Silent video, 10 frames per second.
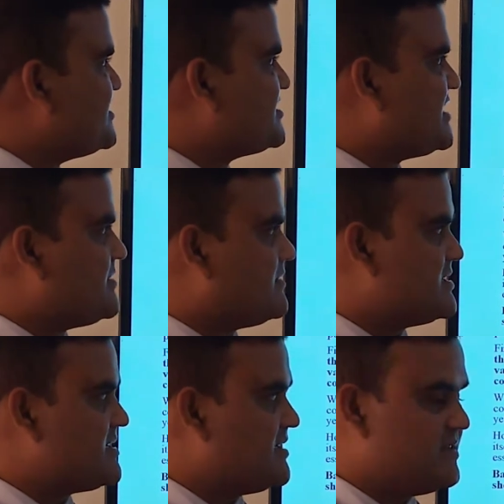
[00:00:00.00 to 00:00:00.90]
and scientific
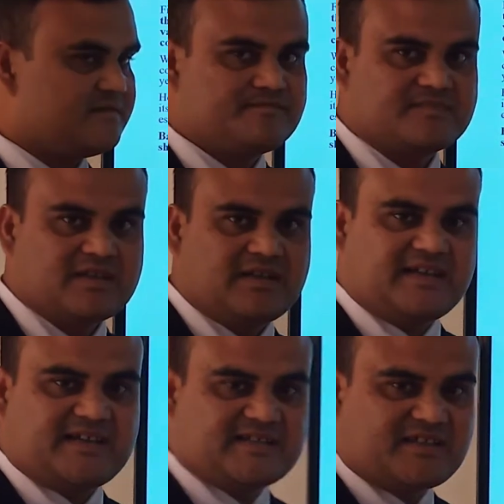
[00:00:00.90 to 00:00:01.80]
study.
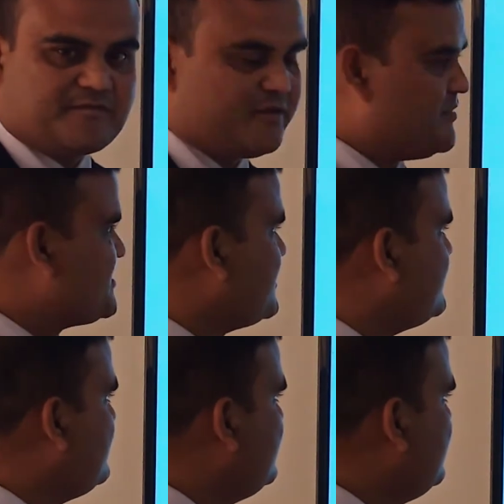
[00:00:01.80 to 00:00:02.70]
Another
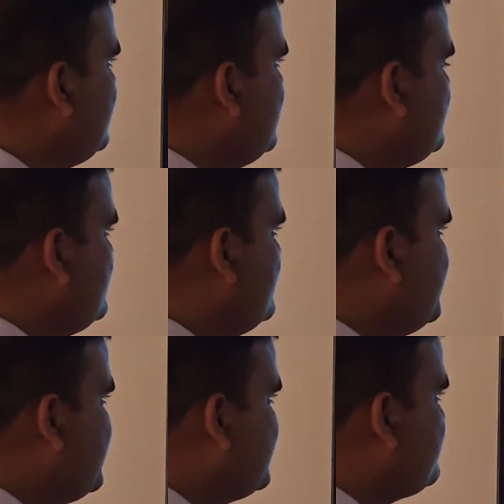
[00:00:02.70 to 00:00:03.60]
information we
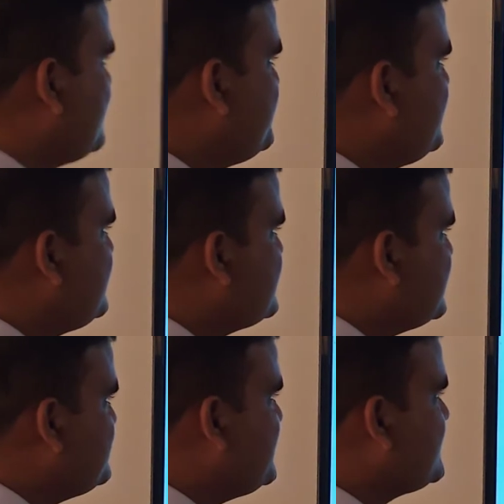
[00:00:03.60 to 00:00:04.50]
get from here,
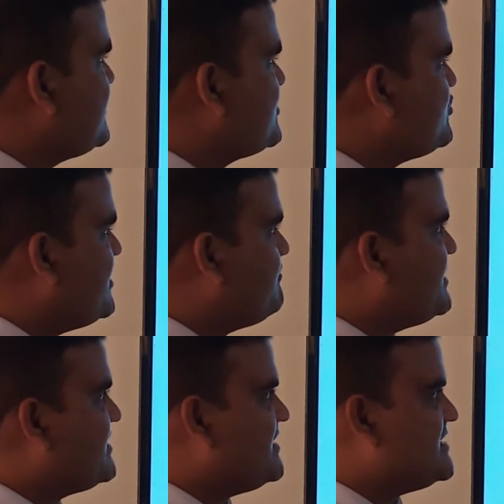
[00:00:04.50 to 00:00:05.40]
subjected to
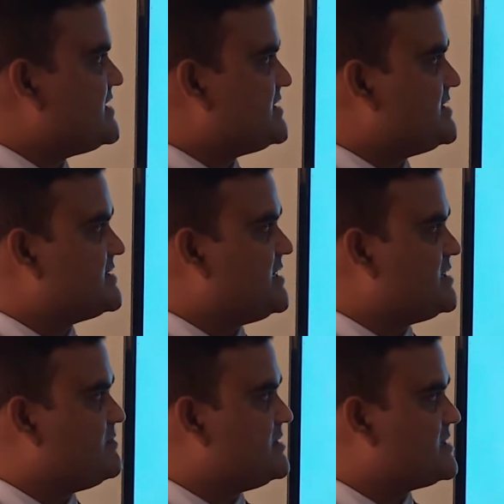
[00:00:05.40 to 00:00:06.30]
empirical research and
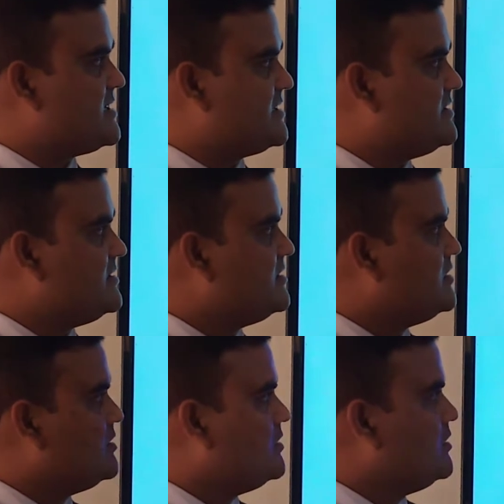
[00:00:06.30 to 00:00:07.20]
scientific study.
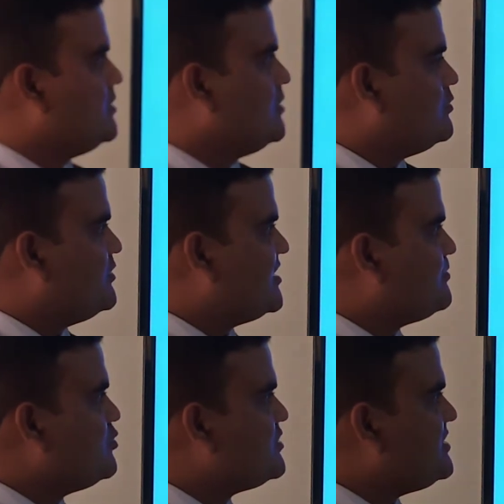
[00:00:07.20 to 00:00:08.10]
We
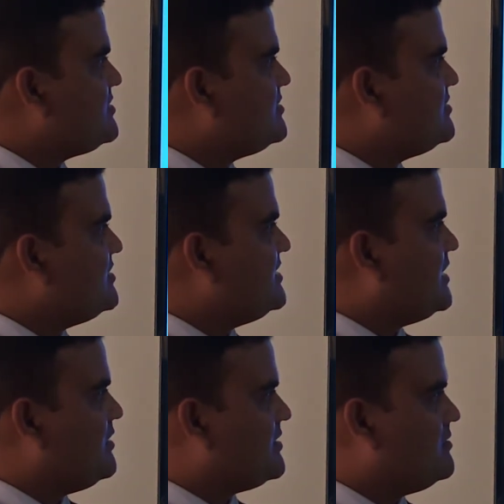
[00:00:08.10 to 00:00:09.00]
can put it in
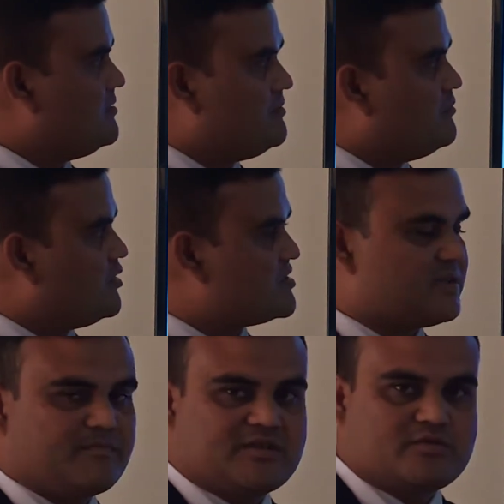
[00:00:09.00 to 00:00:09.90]
our box
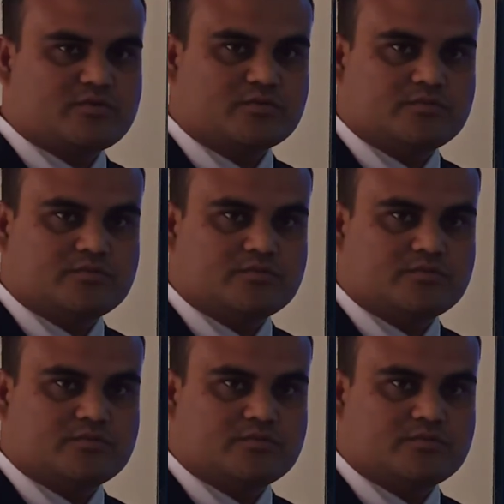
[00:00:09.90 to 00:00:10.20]
number 2.